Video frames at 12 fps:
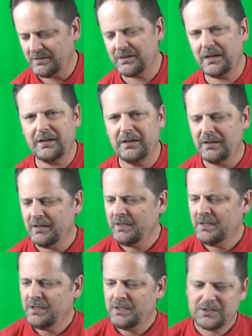Okay,
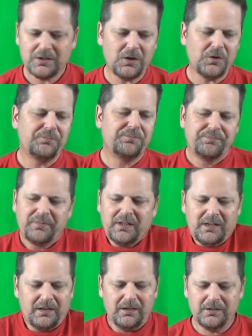so
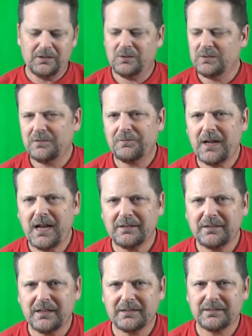you know the
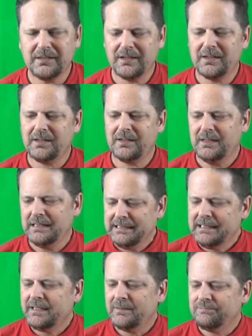fact that uh,
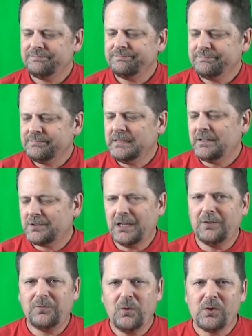it's
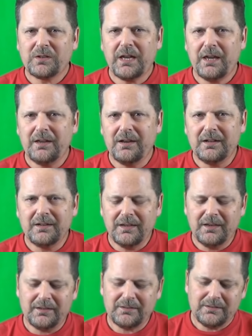got 4K on
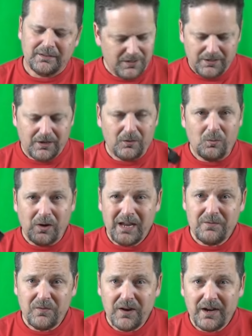it, uh,
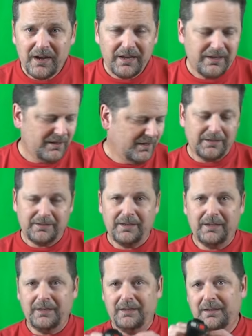Wi-Fi, has
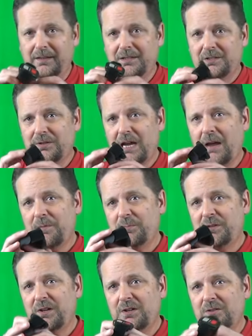a, a, uh, strap you
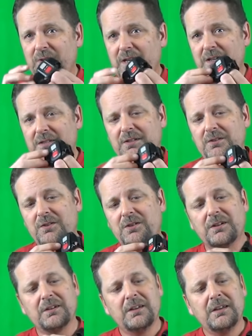put on your wrist that you
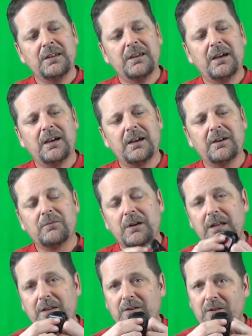can uh,
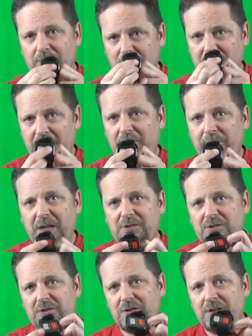either take a
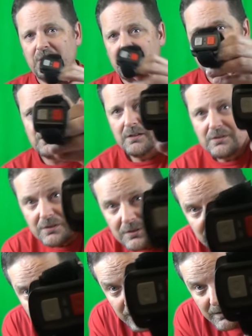picture there's a
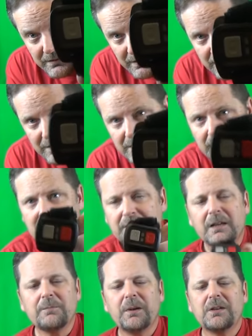strap right there.
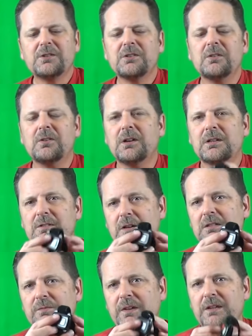Take a picture or
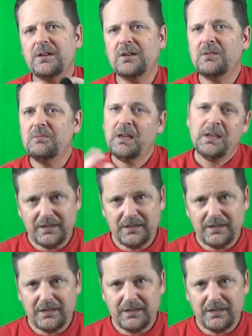start the video.